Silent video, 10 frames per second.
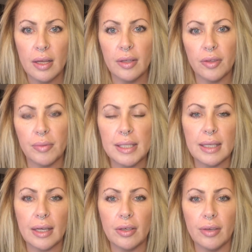The reason I
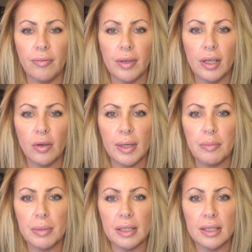couldn't video it
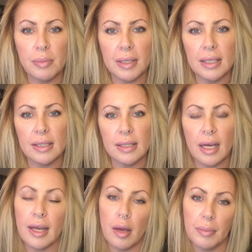is because I
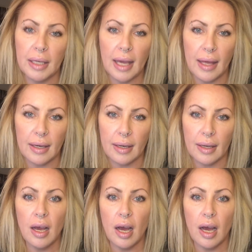am in Canada.